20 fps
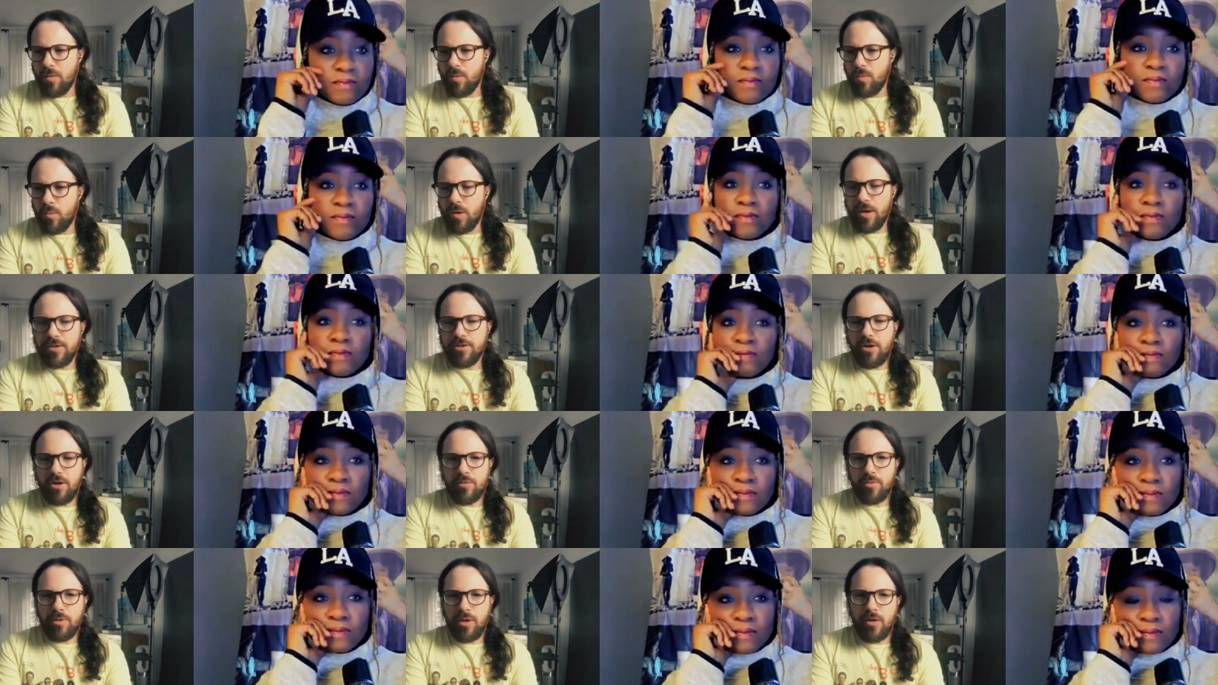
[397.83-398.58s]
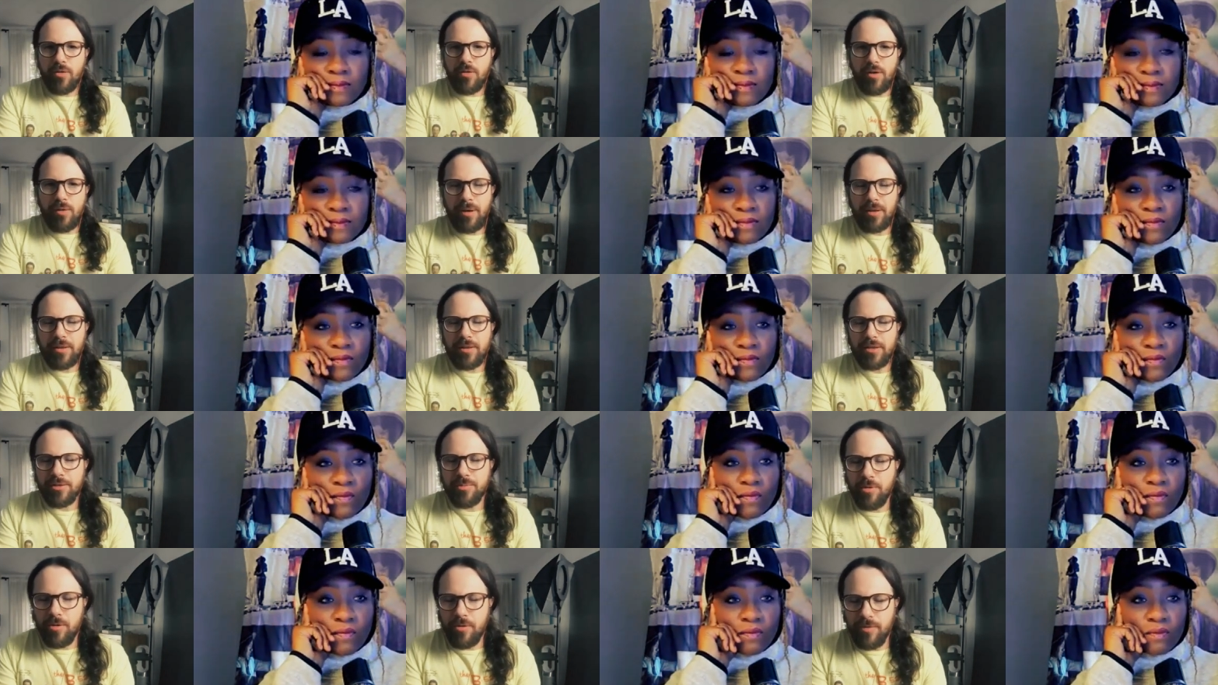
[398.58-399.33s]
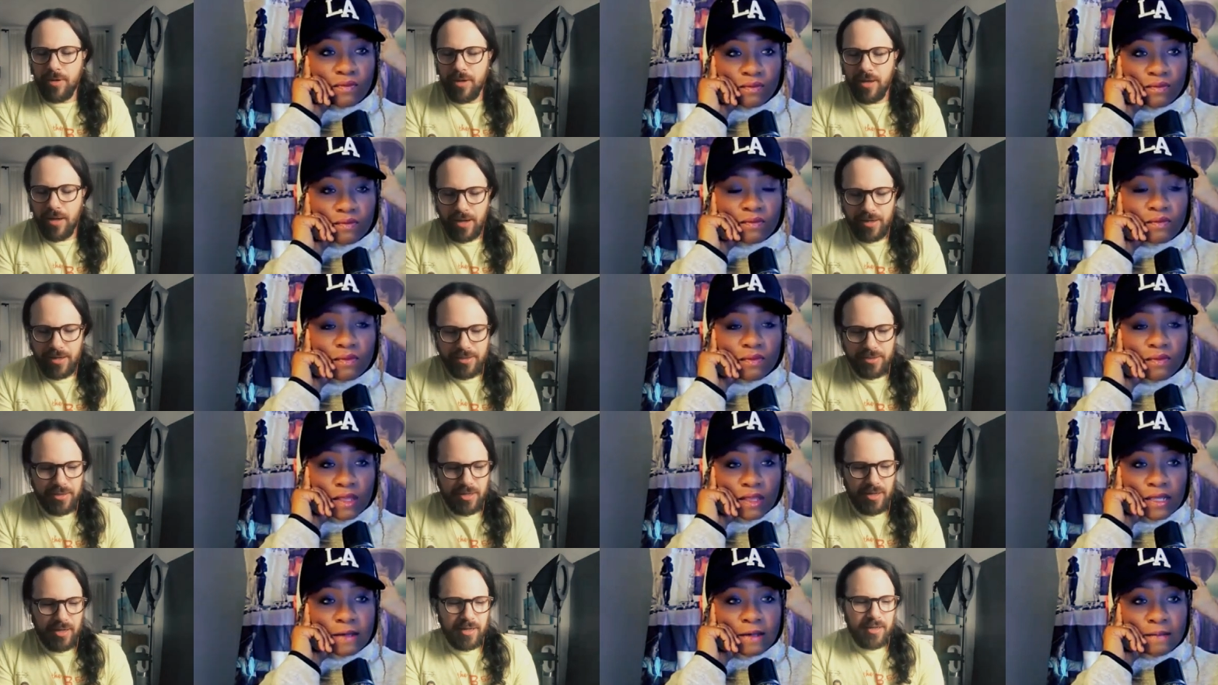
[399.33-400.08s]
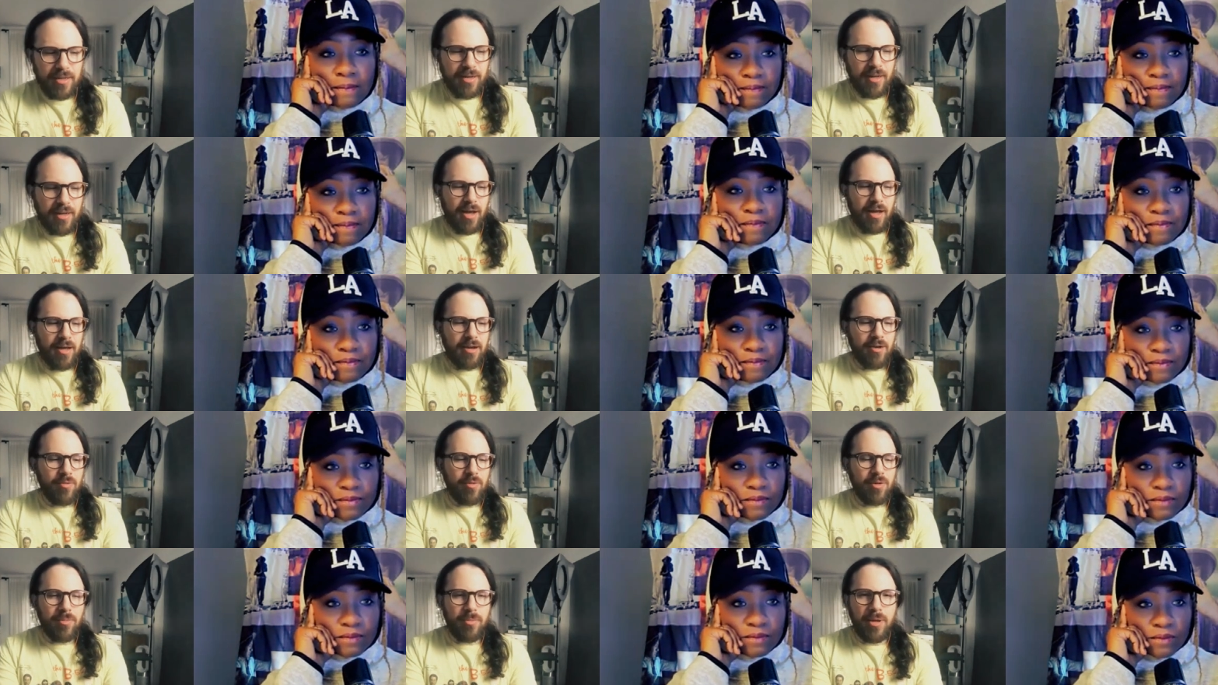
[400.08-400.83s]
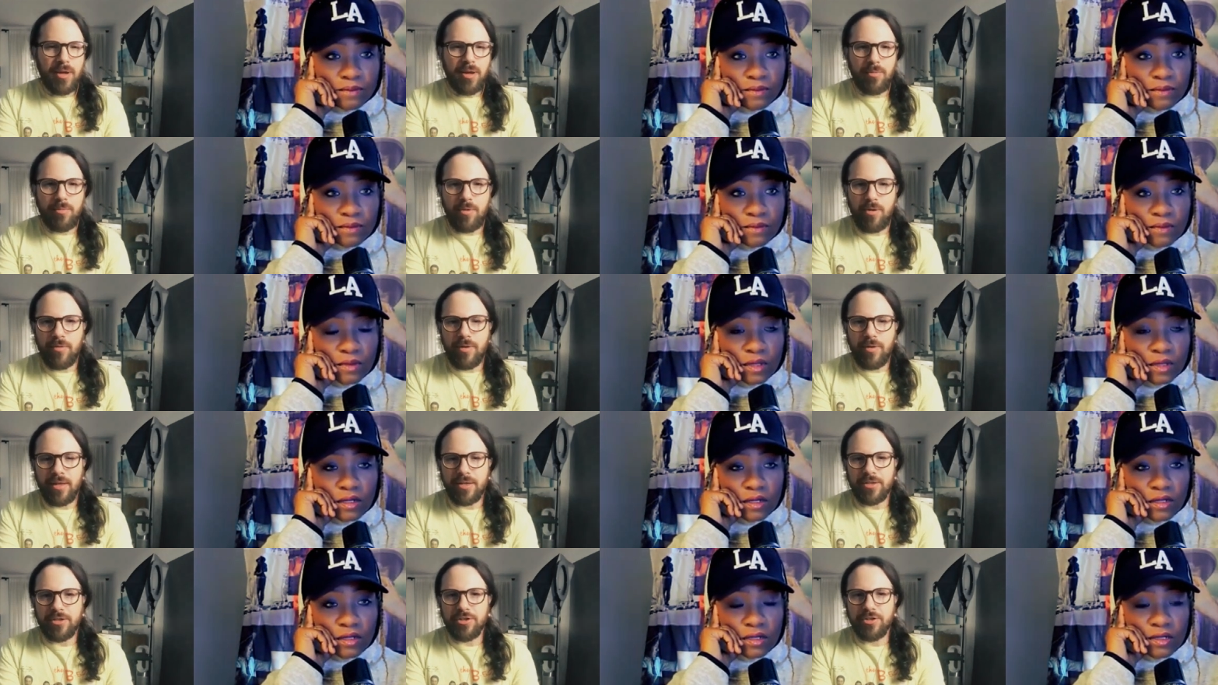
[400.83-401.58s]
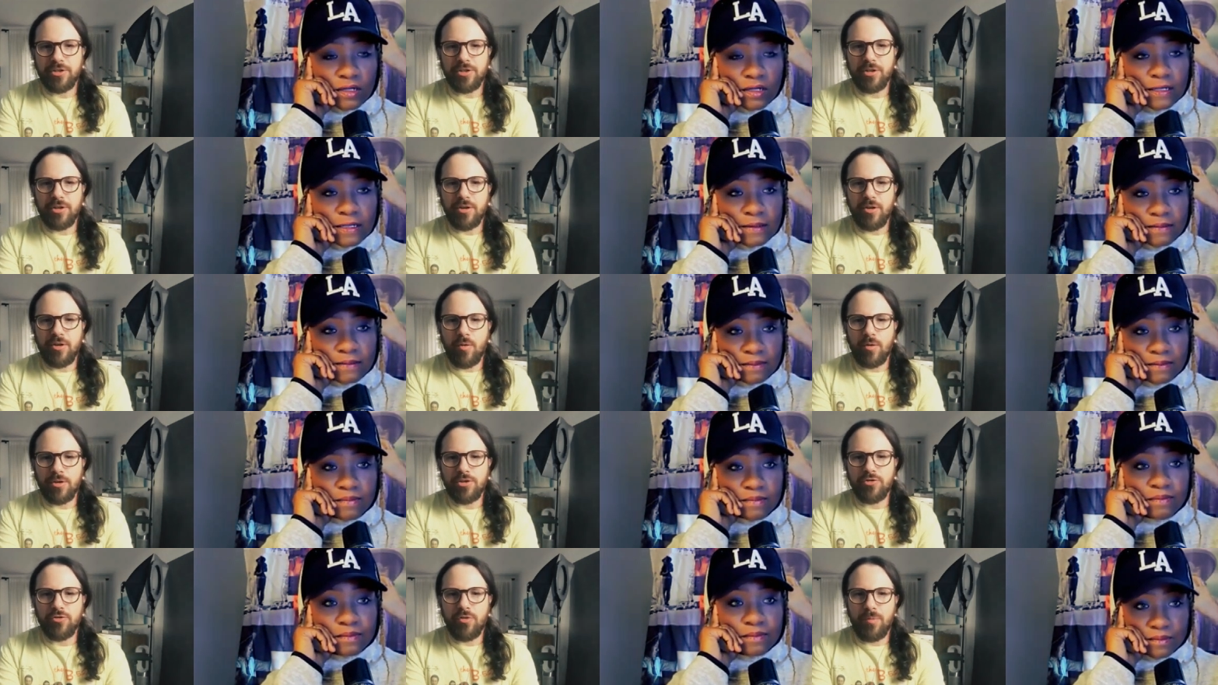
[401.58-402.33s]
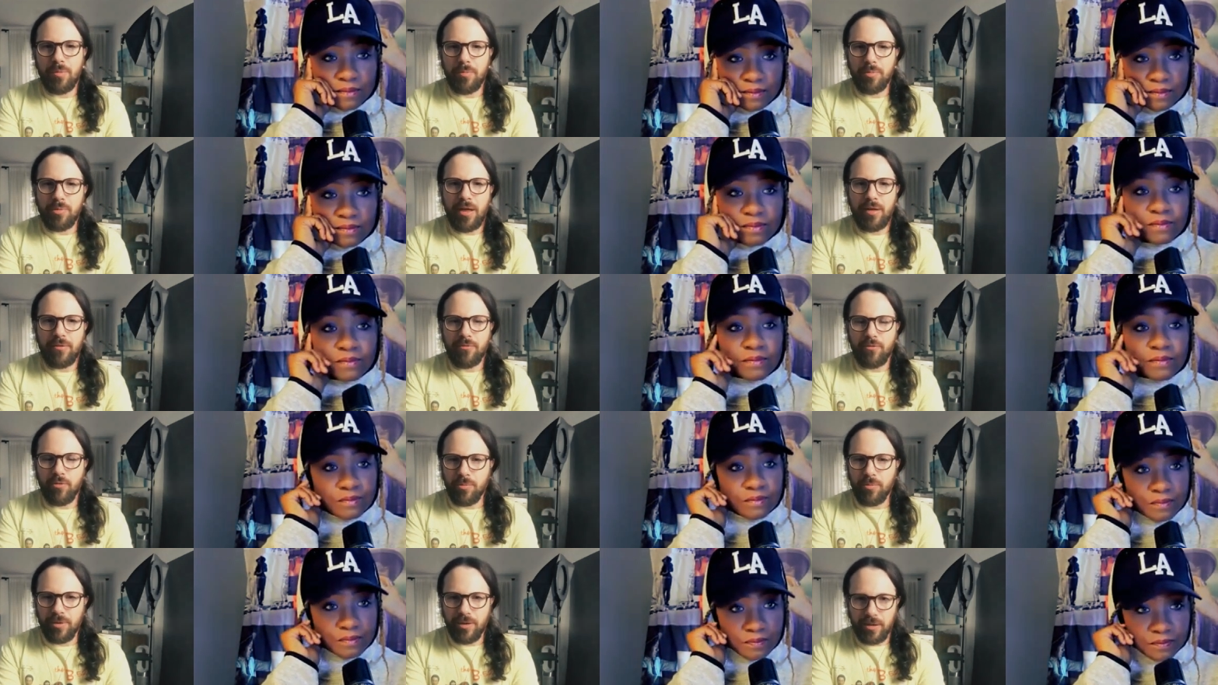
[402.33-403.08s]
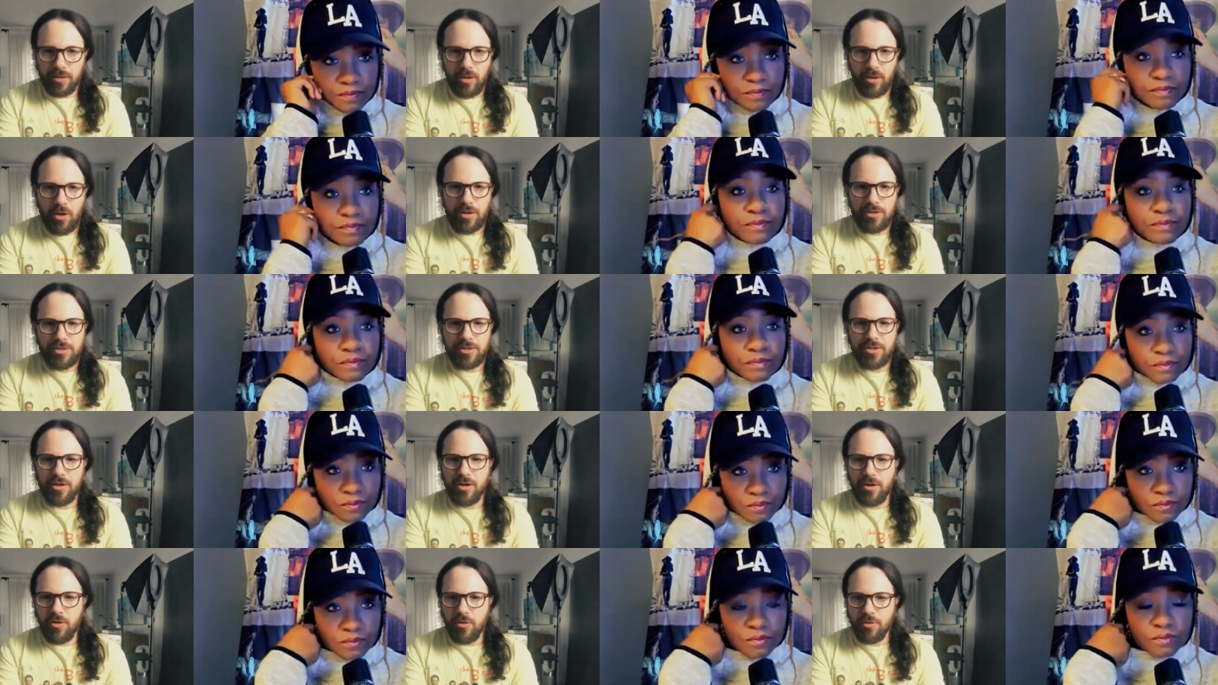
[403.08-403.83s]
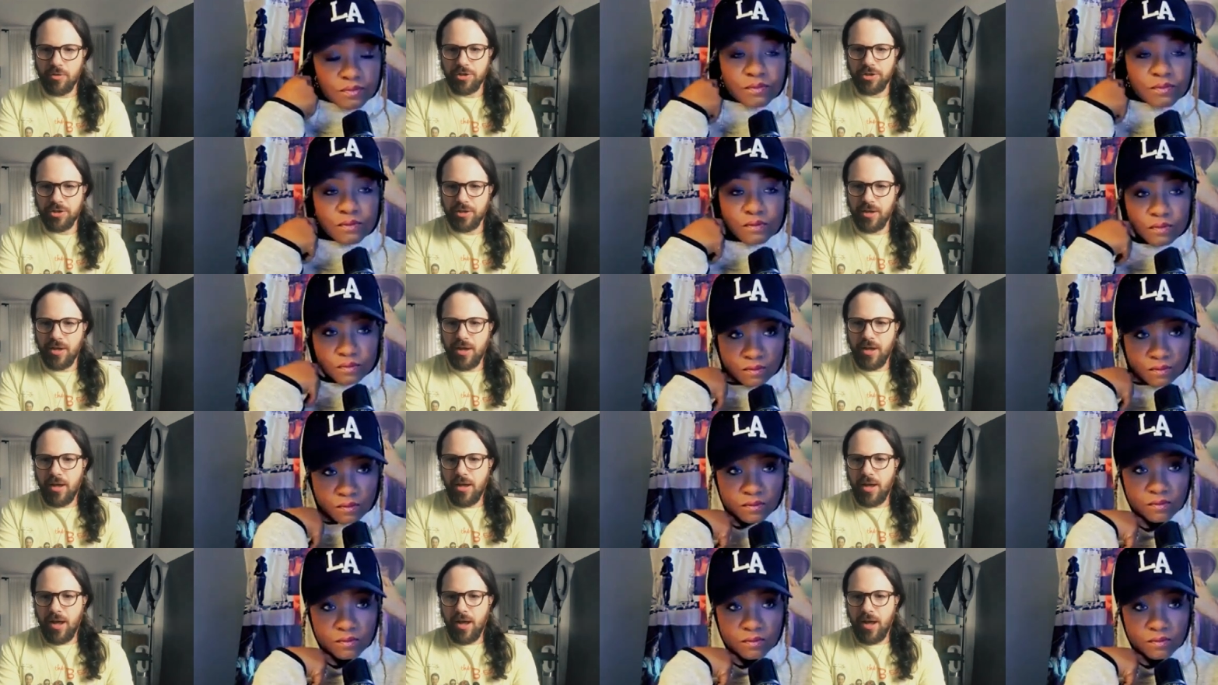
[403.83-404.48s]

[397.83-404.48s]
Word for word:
Speaker 1: when I talked to Honoré about this movie, I said I don't want to make a movie that's just going to go on a streaming platform and get lost in an ocean.